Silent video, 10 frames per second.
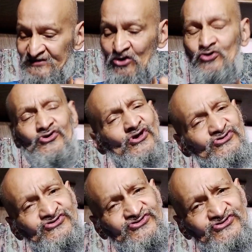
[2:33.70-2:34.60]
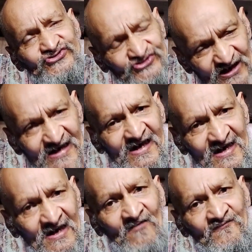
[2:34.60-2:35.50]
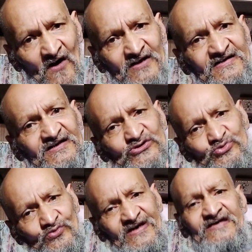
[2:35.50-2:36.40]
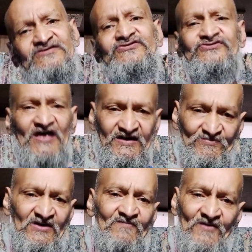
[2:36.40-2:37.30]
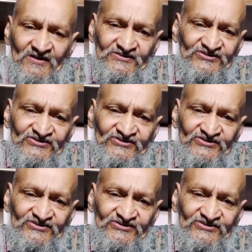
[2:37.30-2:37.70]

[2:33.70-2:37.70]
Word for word: They're, they're in a falling in a weakened state, beloved brothers and